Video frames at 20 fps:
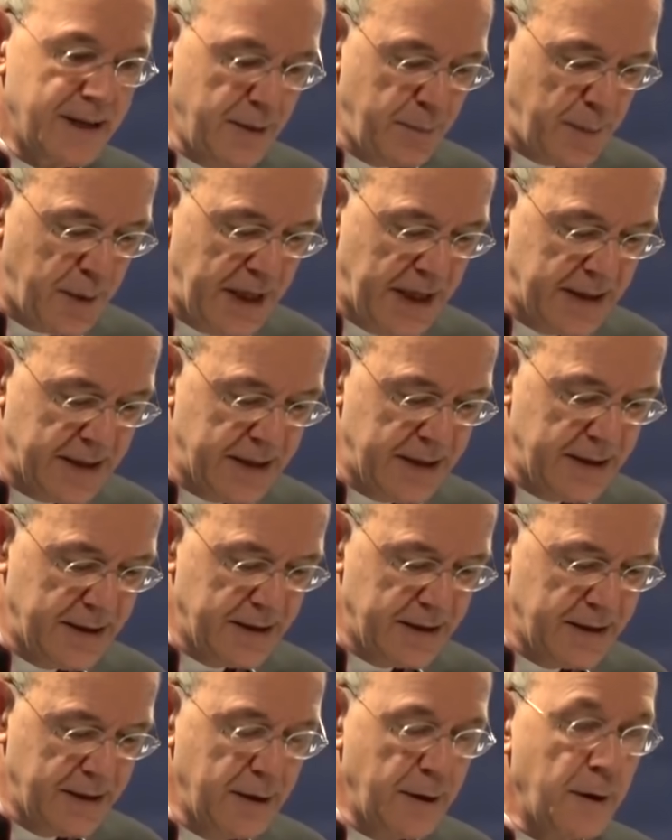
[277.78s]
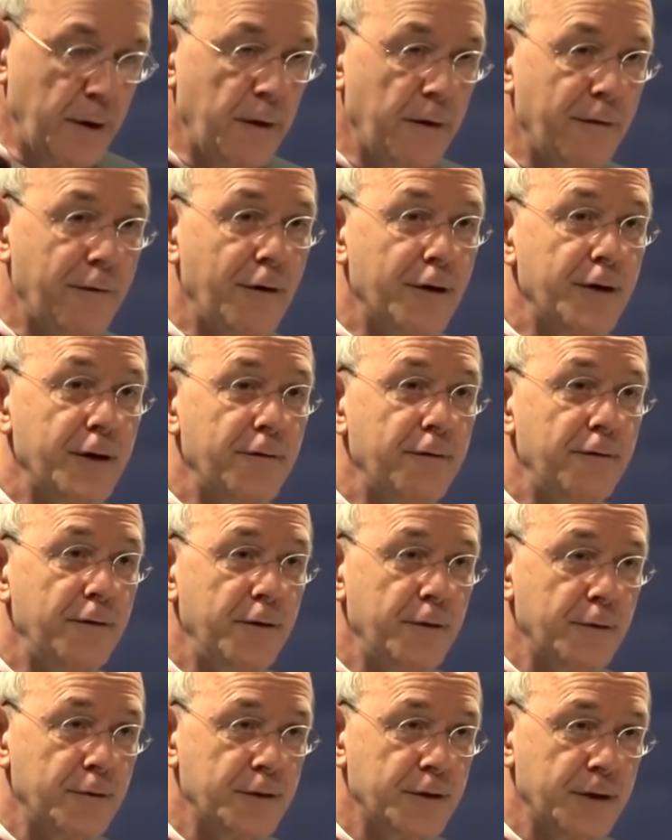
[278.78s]
the present for the
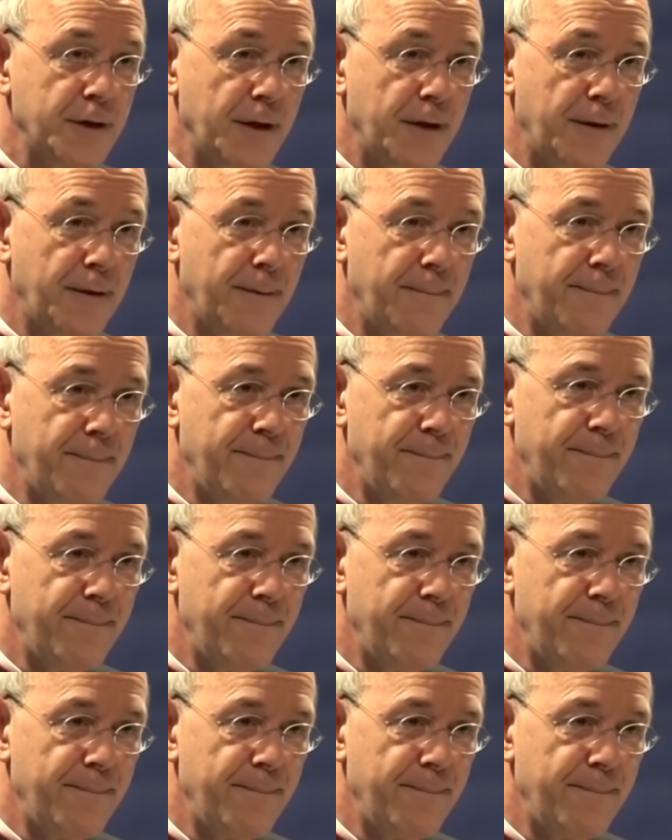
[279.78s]
future.